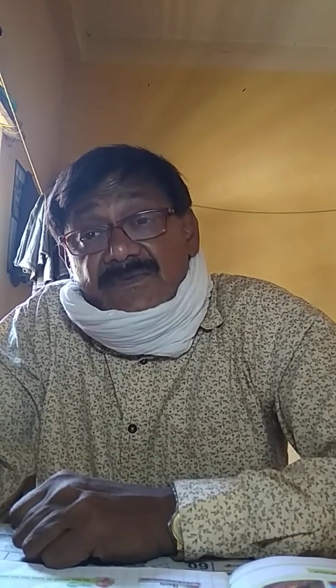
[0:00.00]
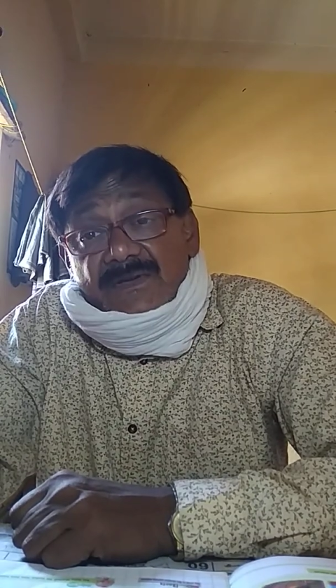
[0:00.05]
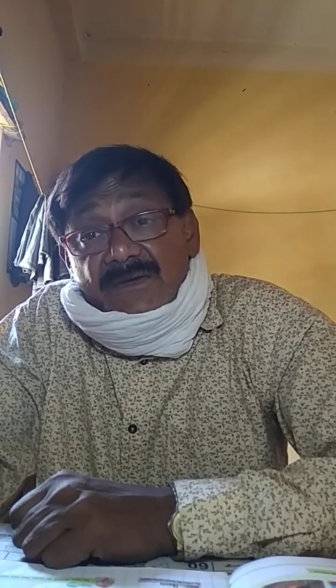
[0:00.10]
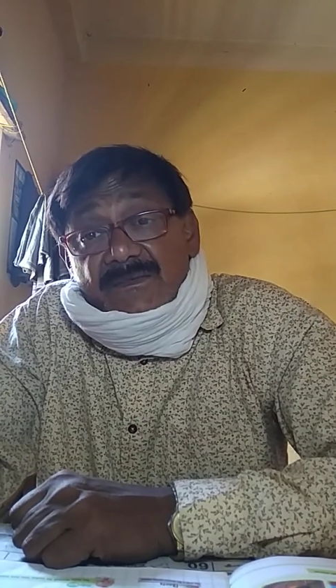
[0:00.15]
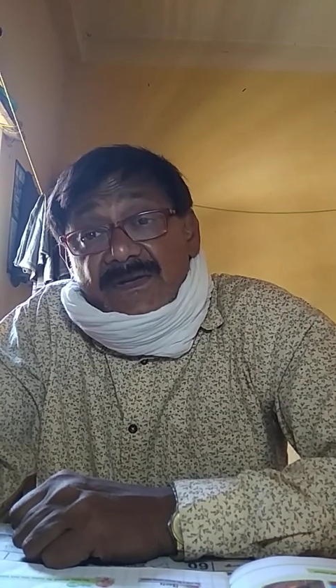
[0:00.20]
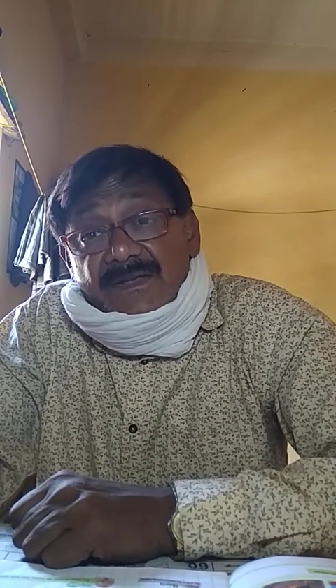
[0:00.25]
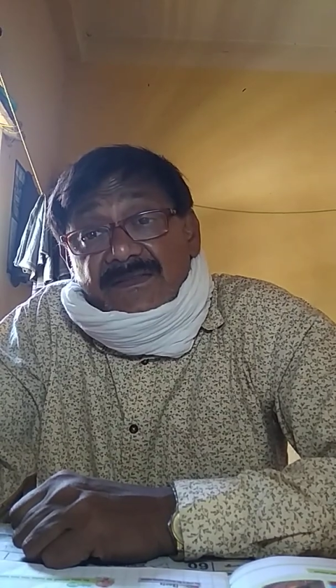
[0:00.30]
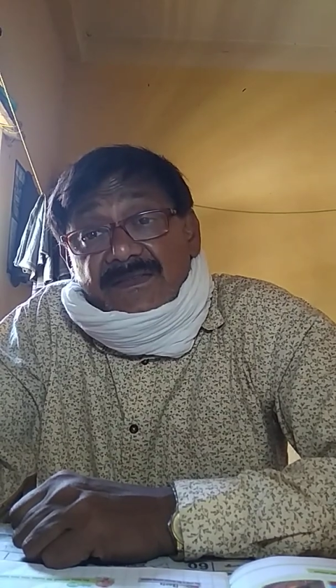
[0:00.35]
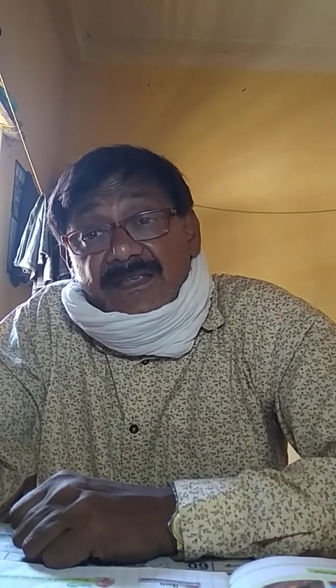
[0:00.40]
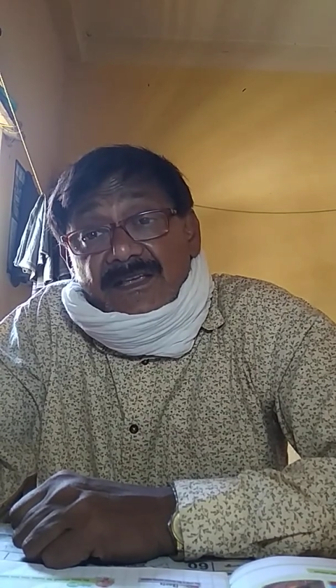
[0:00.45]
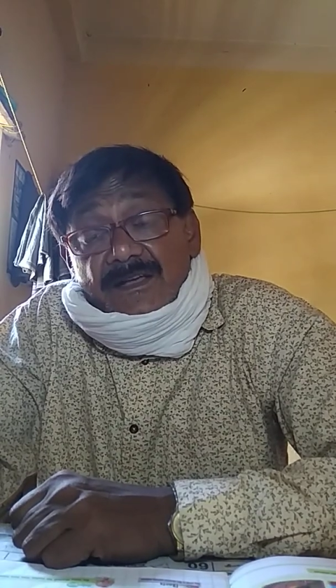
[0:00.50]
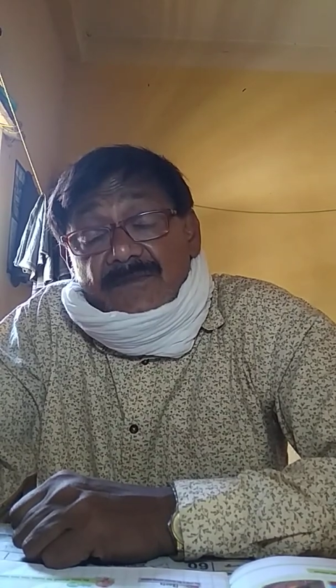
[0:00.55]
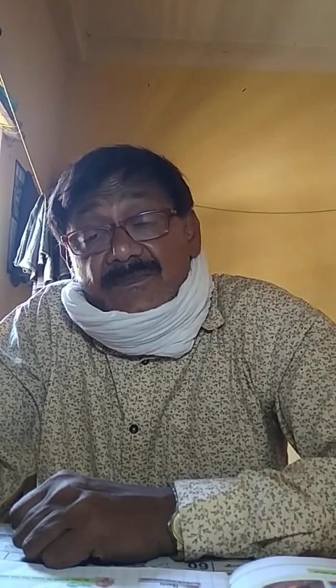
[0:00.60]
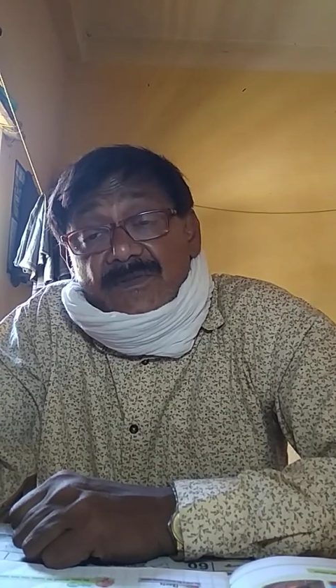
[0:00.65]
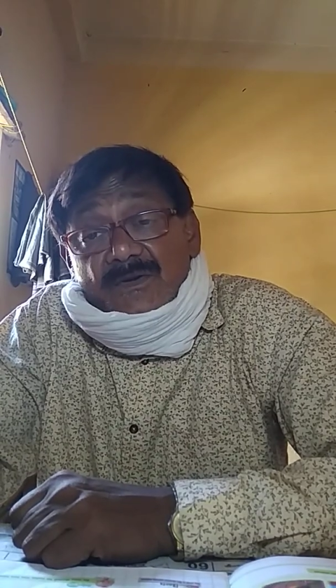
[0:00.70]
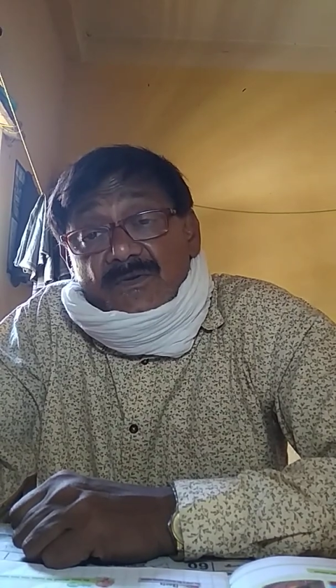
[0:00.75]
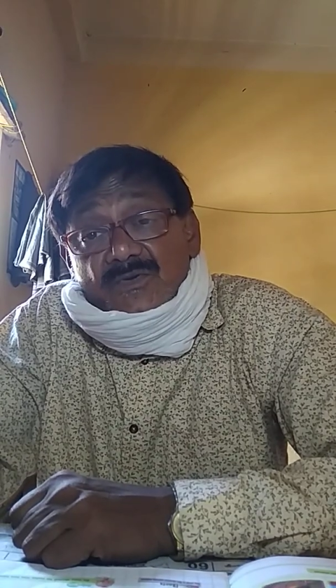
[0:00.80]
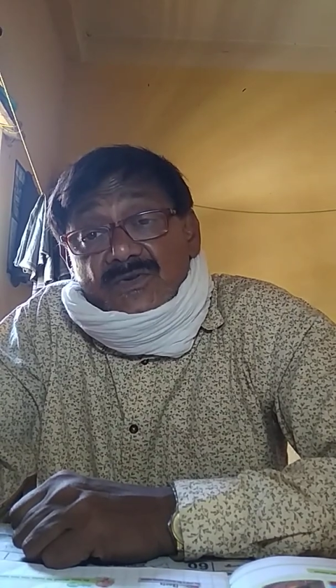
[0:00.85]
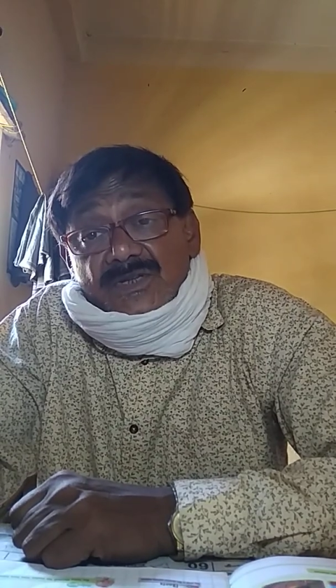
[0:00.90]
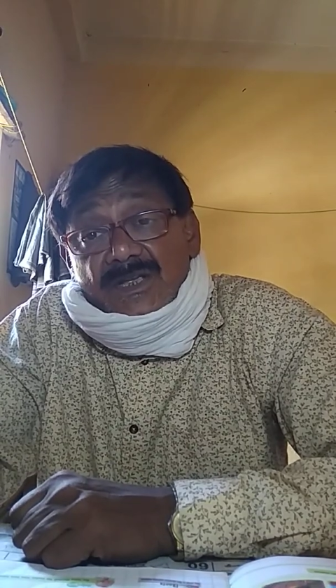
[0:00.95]
famous king of
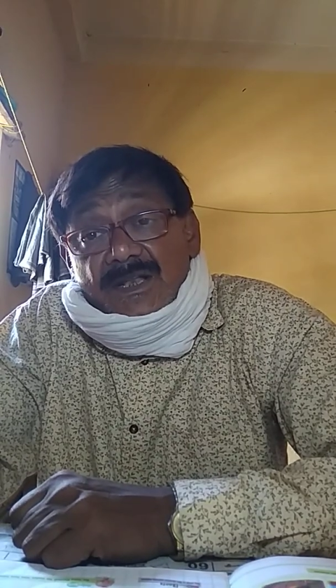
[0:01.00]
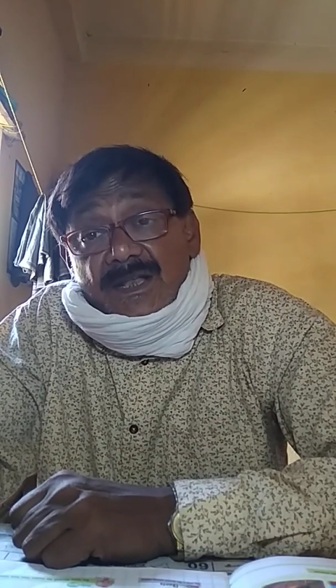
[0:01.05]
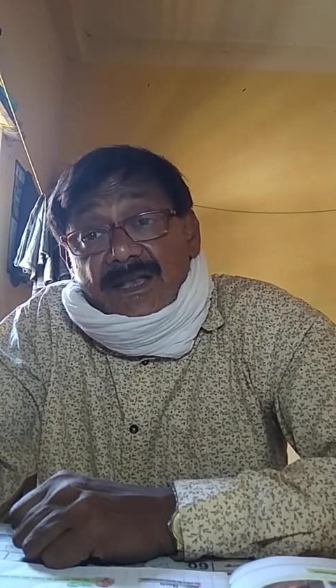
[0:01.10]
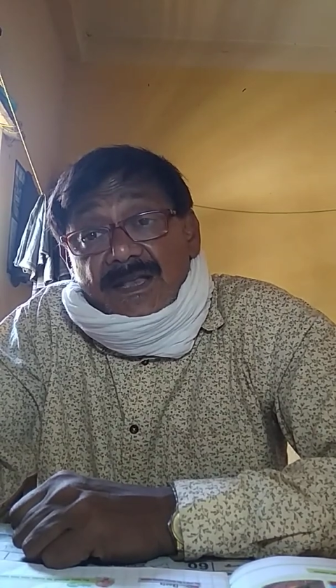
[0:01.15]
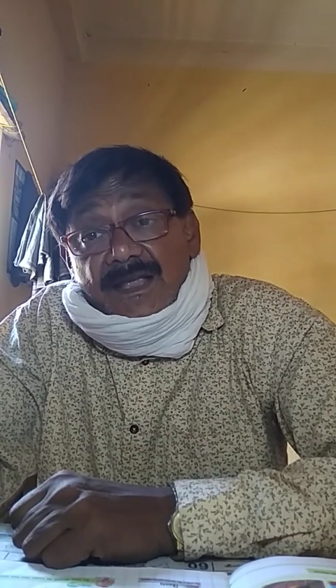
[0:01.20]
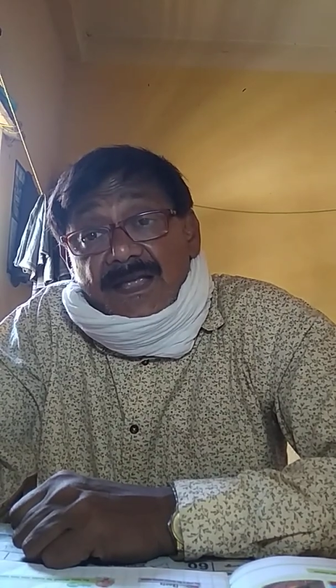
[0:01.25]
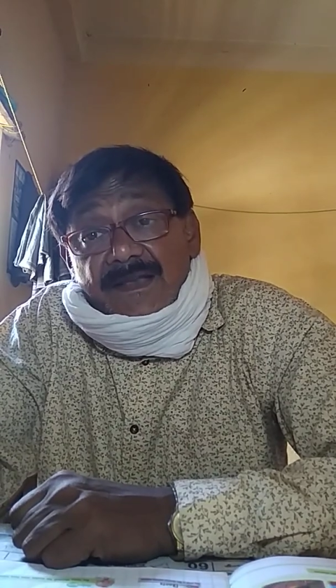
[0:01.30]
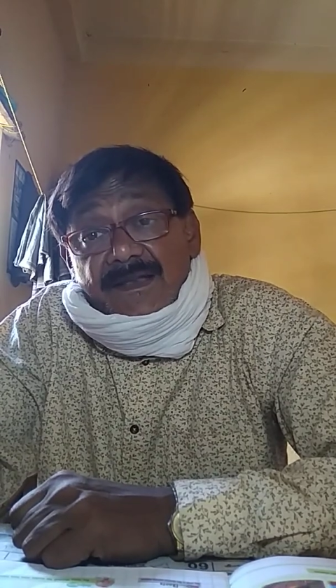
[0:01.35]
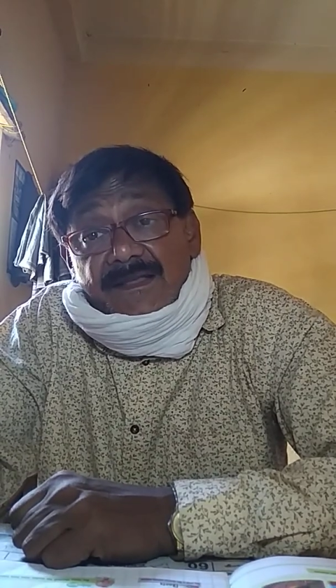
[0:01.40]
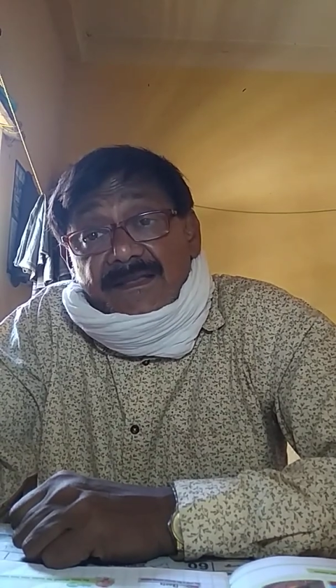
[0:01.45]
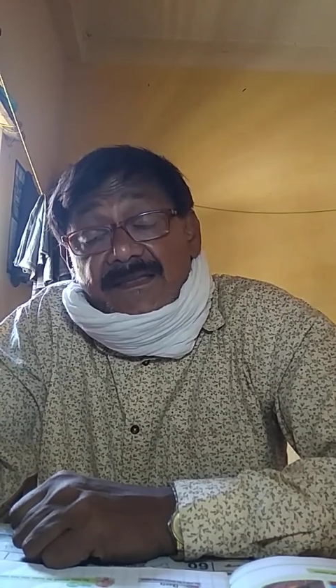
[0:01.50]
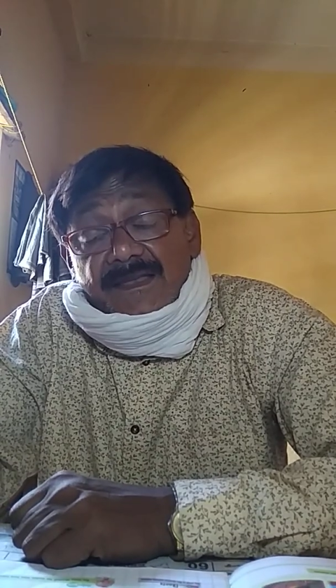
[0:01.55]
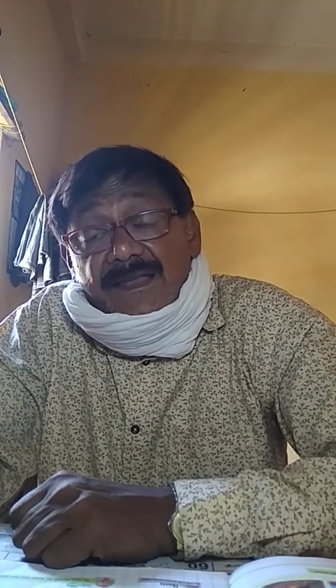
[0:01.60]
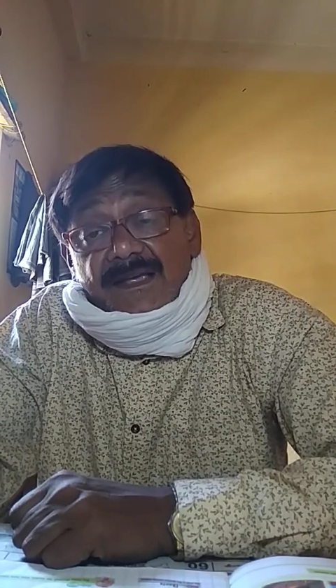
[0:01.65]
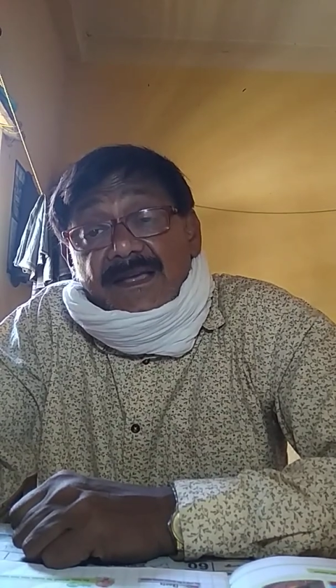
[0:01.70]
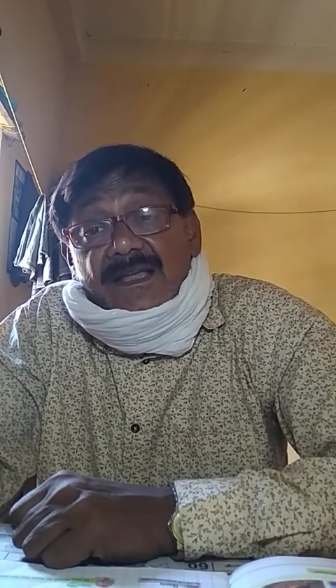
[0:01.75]
the Kushana dynasty?